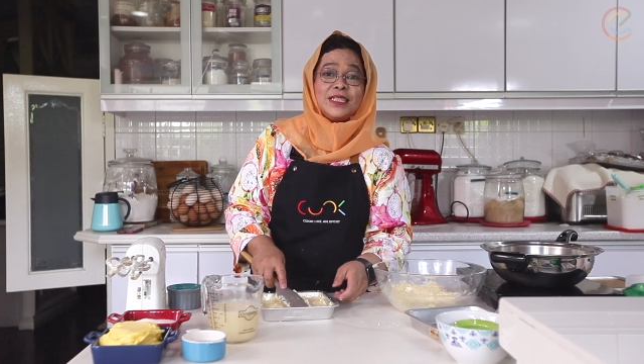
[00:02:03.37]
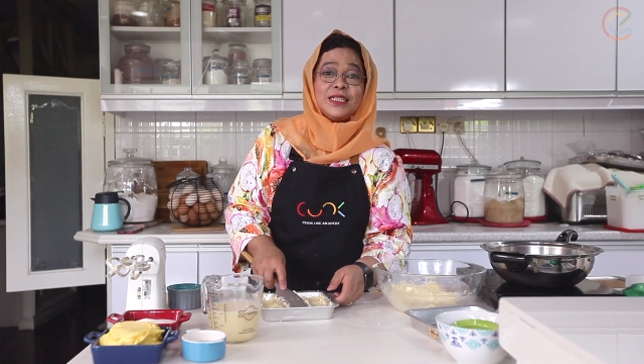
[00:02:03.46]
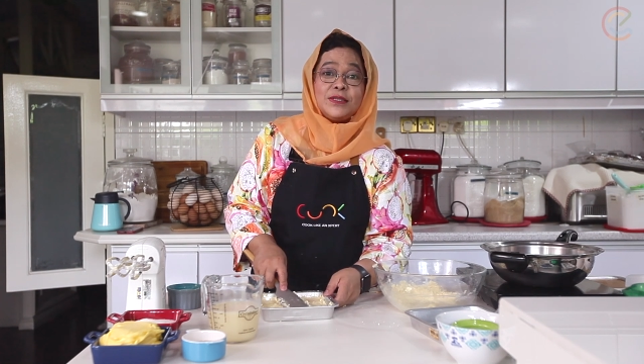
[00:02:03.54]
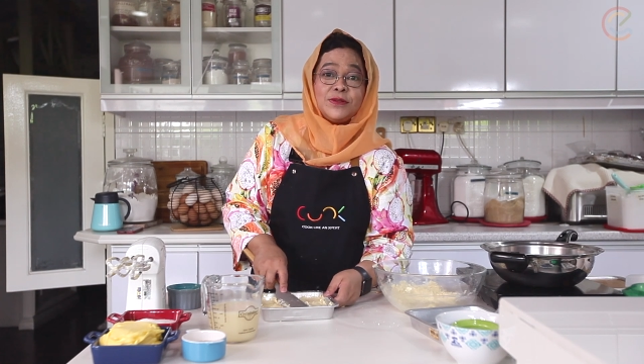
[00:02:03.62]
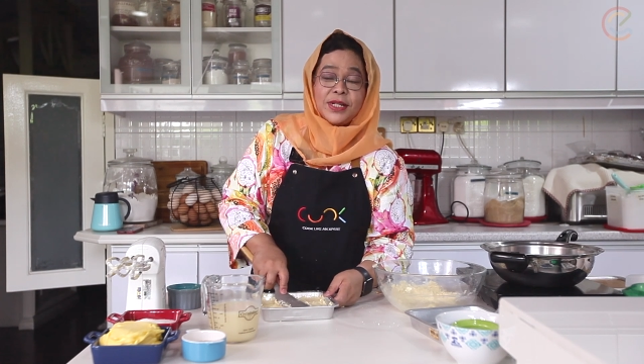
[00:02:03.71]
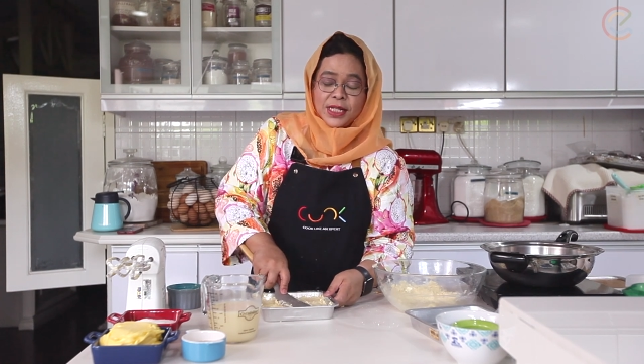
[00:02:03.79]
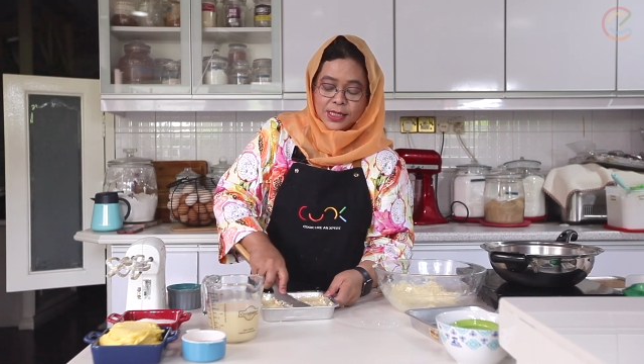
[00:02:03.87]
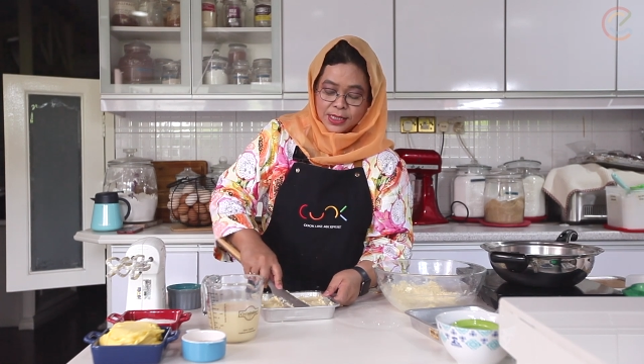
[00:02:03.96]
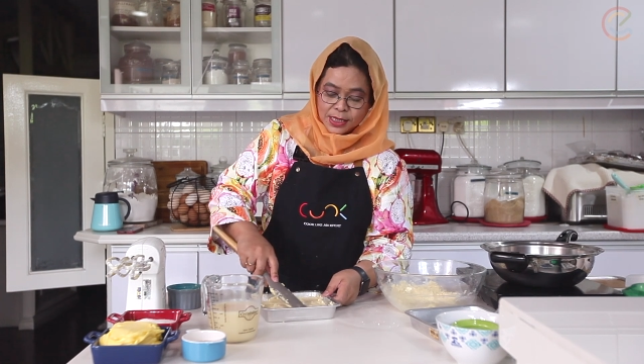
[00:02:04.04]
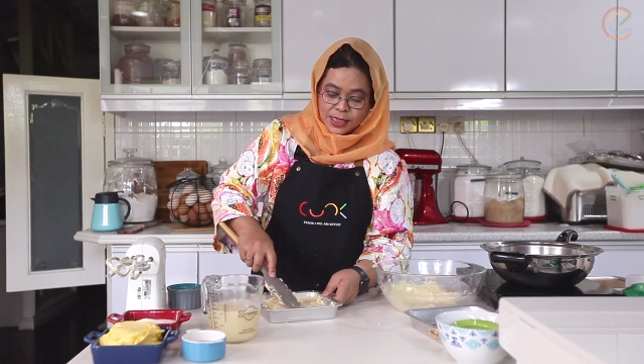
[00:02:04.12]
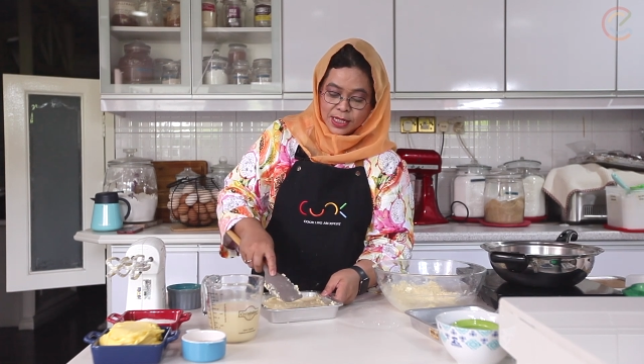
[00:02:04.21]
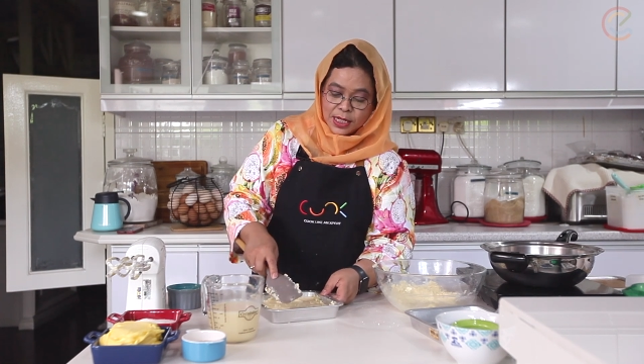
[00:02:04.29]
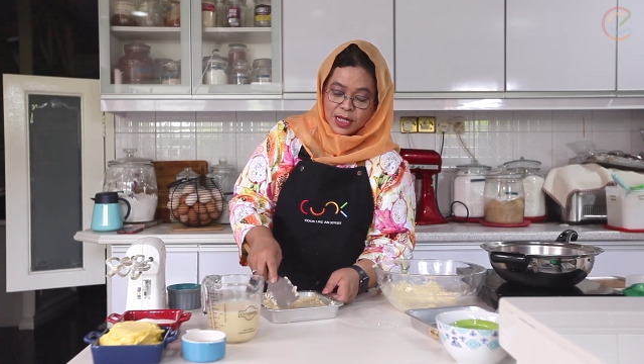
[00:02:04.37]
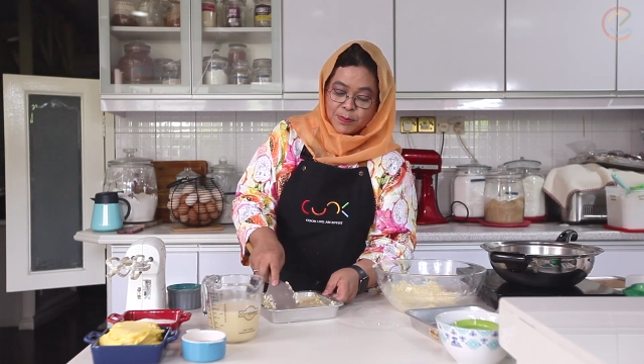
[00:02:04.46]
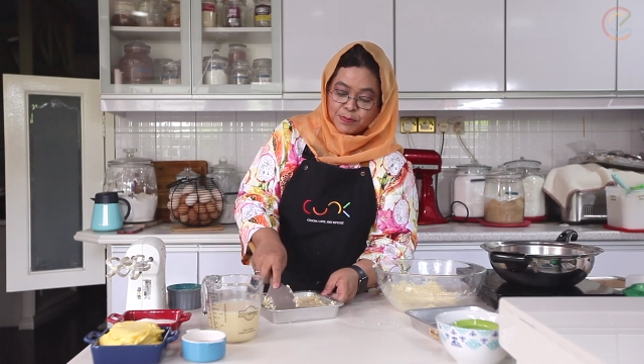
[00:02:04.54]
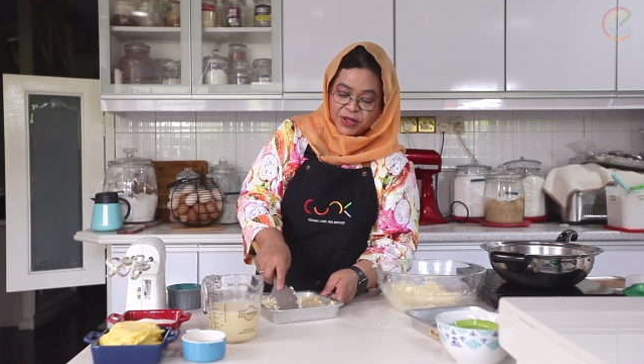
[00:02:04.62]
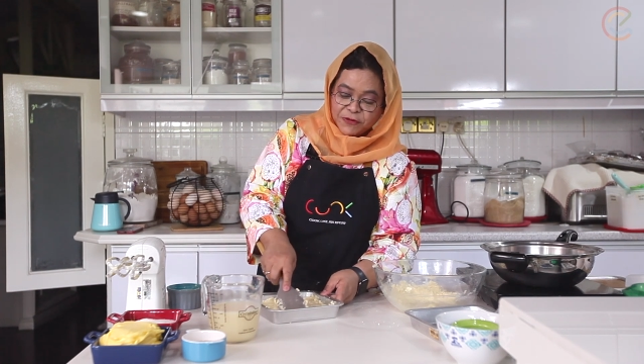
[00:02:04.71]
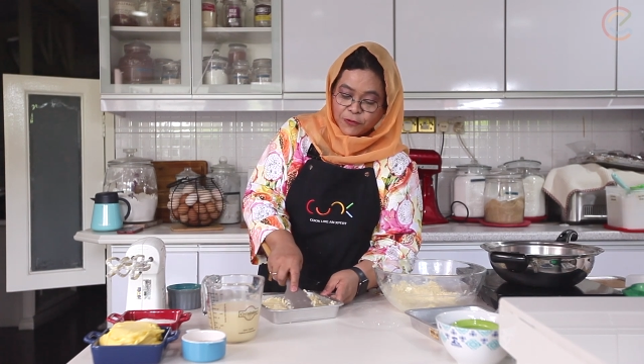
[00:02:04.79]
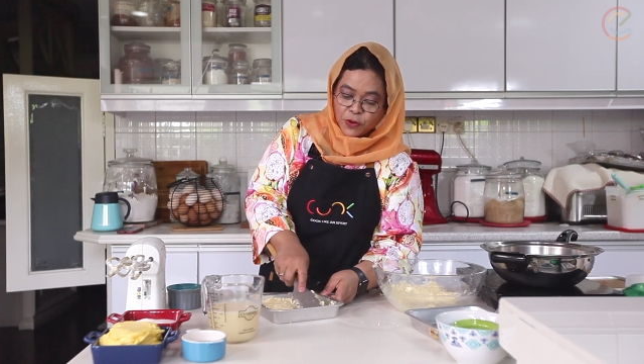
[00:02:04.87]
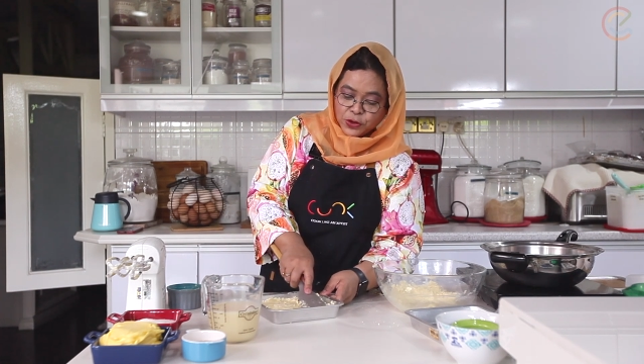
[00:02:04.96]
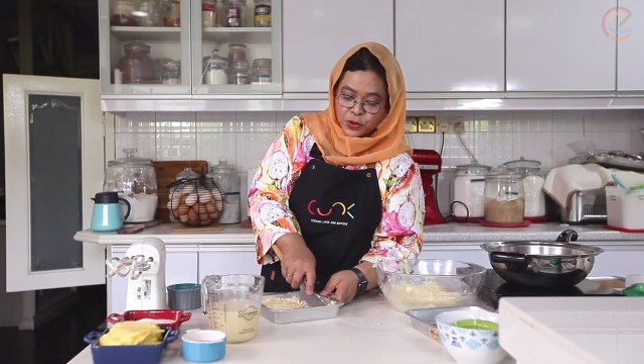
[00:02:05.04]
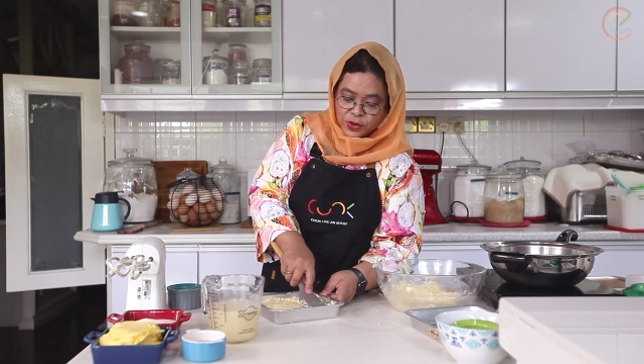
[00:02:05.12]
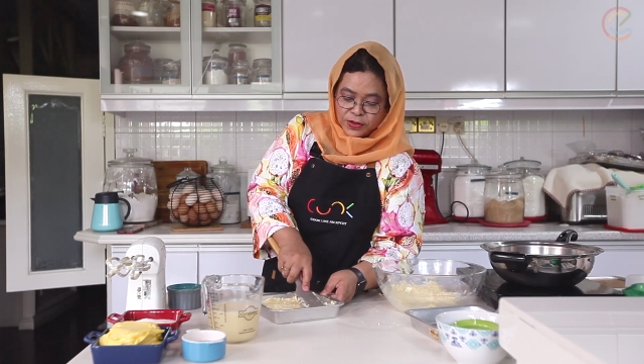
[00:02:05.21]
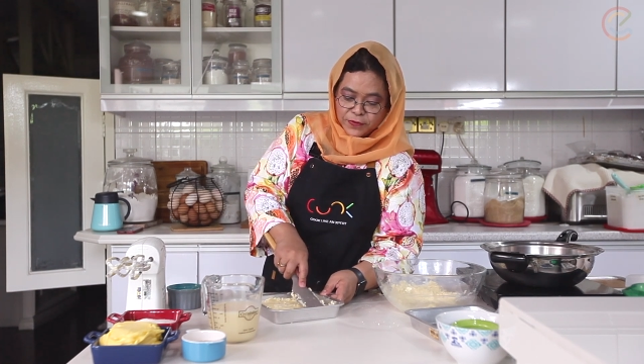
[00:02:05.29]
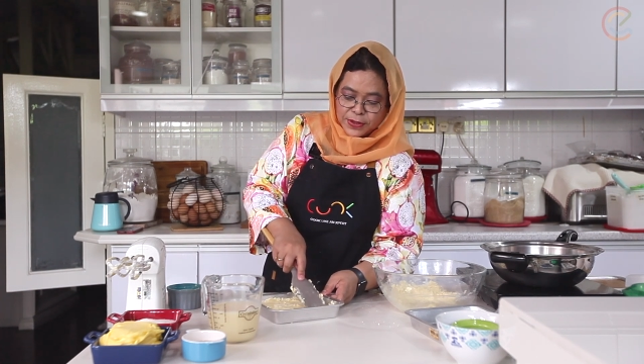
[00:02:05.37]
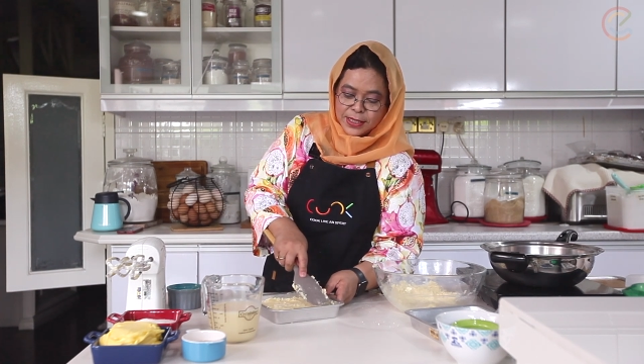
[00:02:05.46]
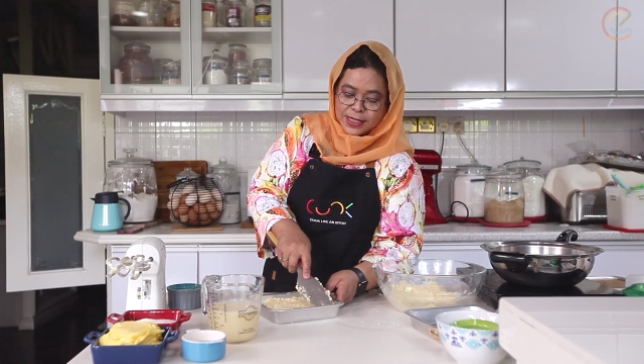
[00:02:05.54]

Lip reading: degrees, before you even